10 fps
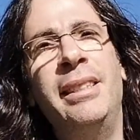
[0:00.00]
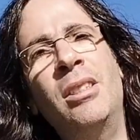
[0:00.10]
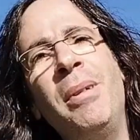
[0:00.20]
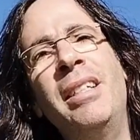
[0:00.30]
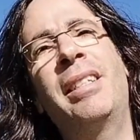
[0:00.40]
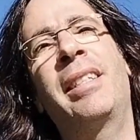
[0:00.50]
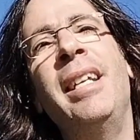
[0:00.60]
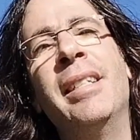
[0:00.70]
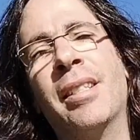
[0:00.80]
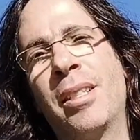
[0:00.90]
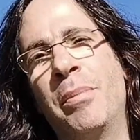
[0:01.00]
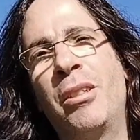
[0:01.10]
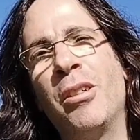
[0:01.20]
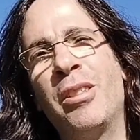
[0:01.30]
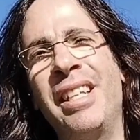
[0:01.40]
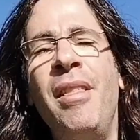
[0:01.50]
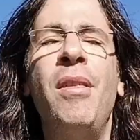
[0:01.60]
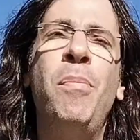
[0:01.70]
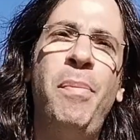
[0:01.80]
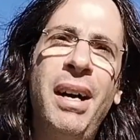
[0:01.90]
And it makes sense because
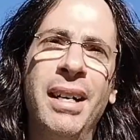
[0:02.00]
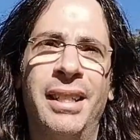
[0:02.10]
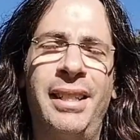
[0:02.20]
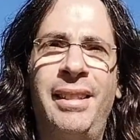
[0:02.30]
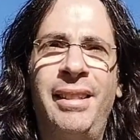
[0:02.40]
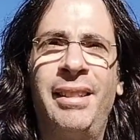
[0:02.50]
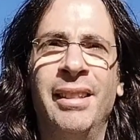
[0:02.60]
in the past,